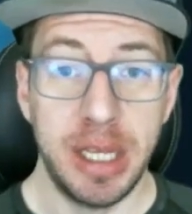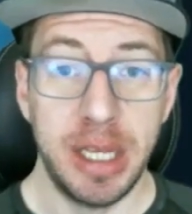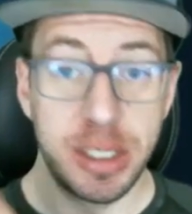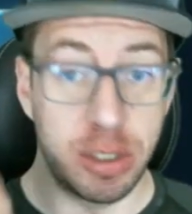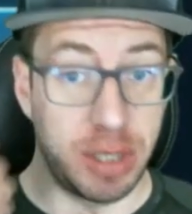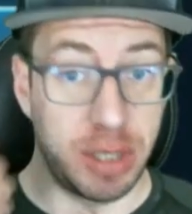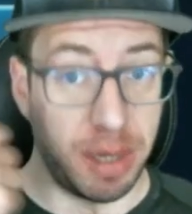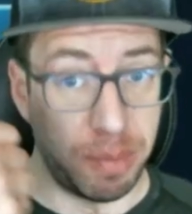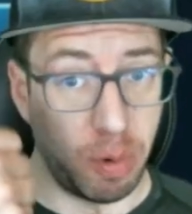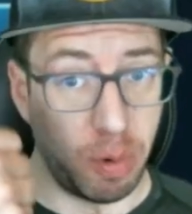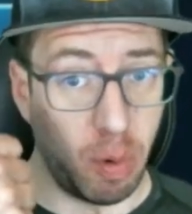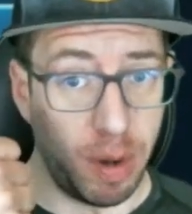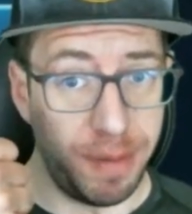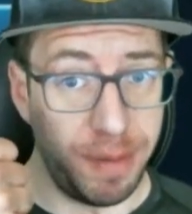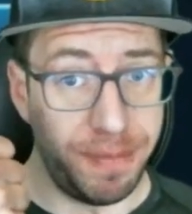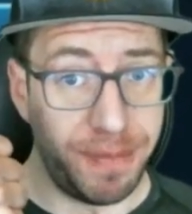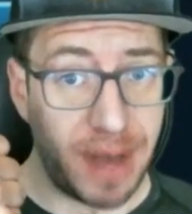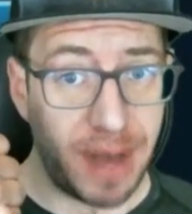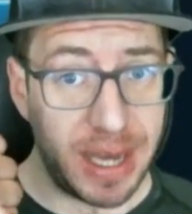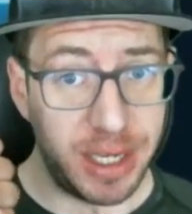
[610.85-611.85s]
So number
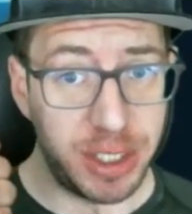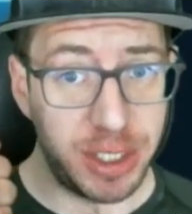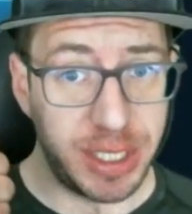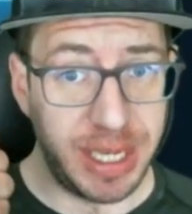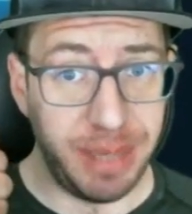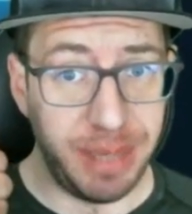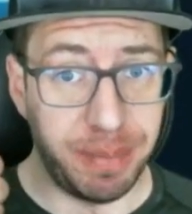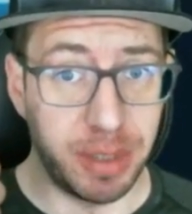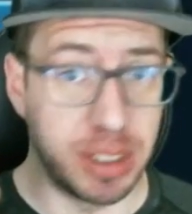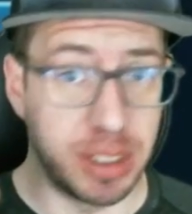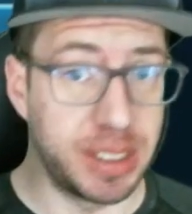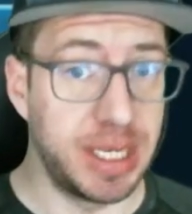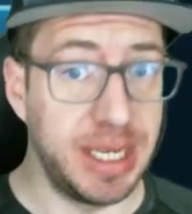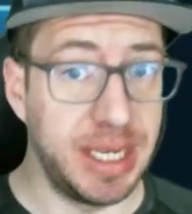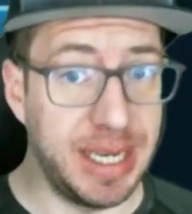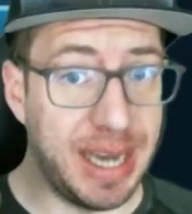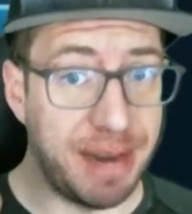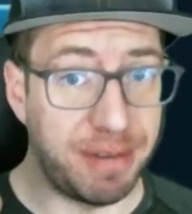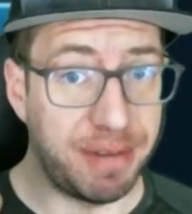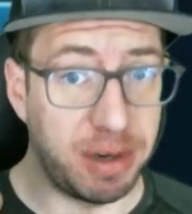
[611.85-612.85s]
one, Finders Keepers.
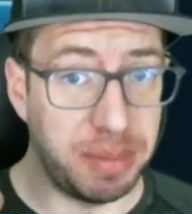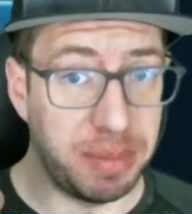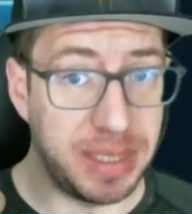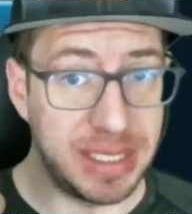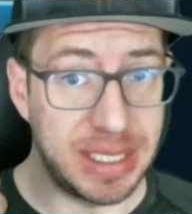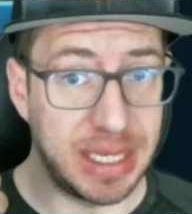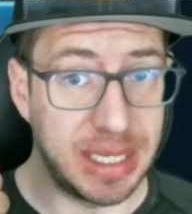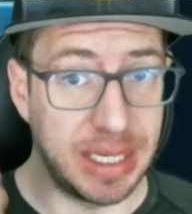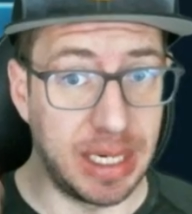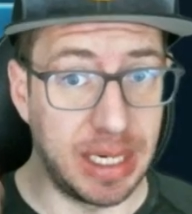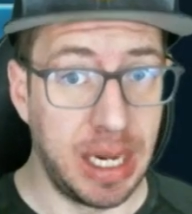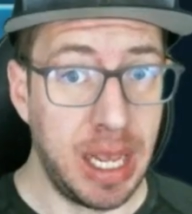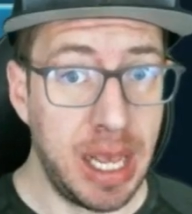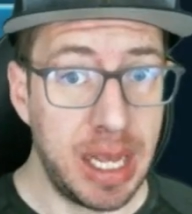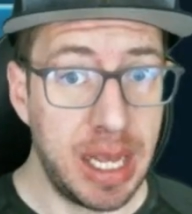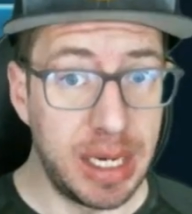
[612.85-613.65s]
Never miss it.